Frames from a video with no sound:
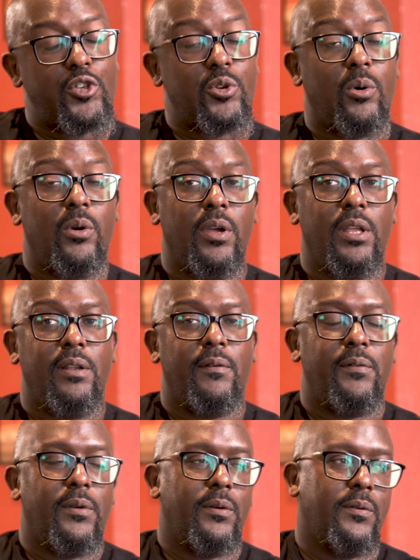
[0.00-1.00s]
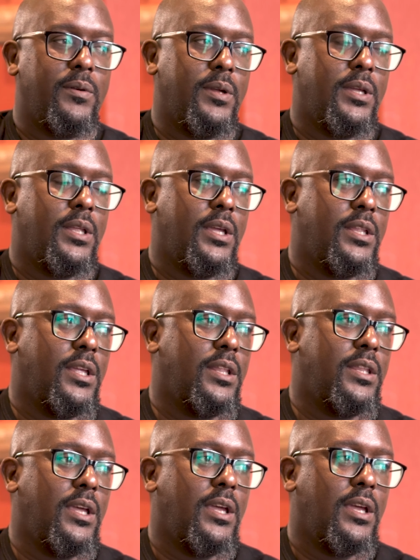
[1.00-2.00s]
So
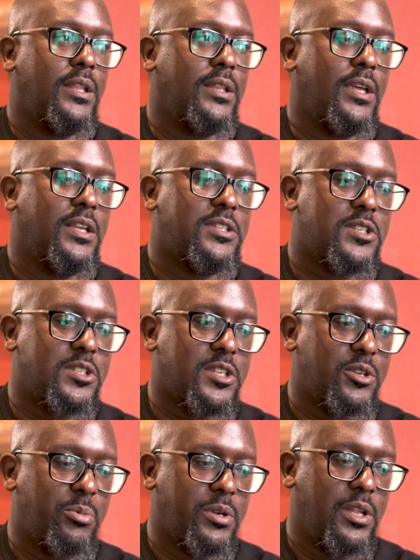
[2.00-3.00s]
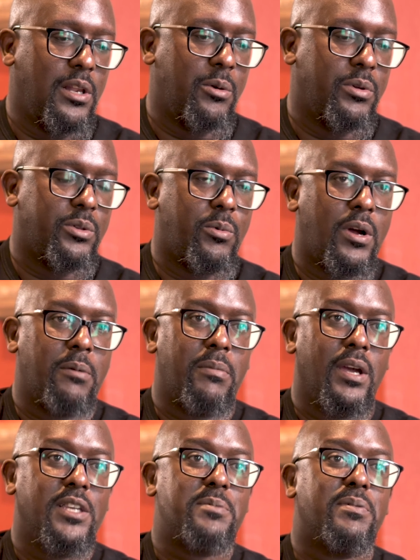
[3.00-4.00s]
in the instance that we're dealing with,
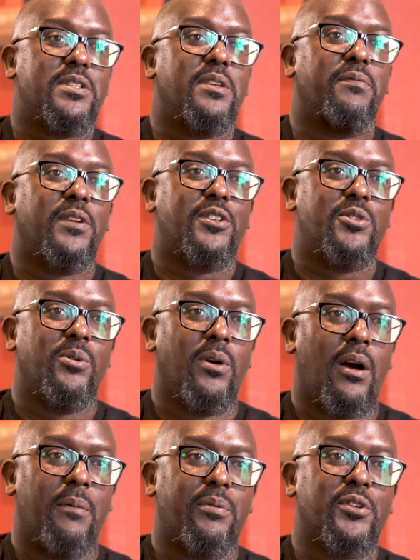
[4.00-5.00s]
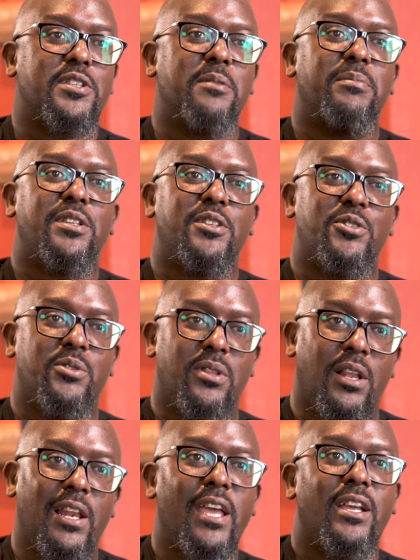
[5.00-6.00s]
Warma is specific to our proximity to
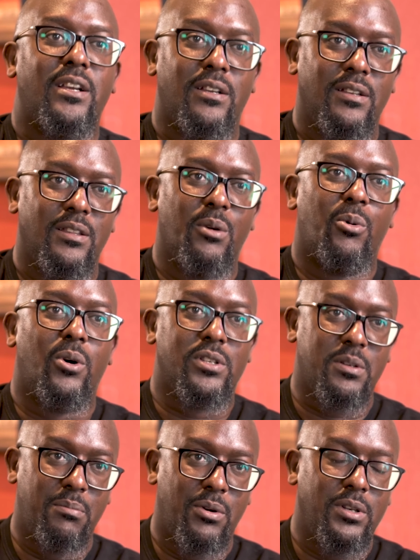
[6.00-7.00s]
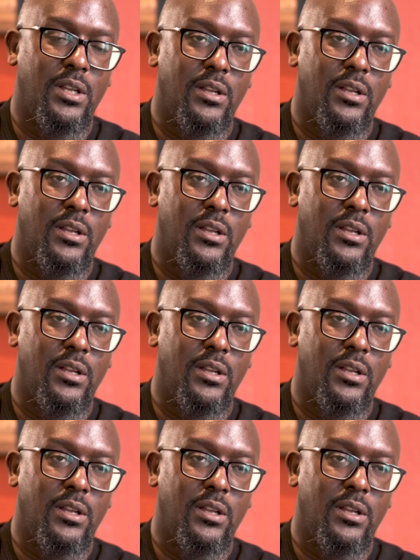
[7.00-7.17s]
the lake, the water body.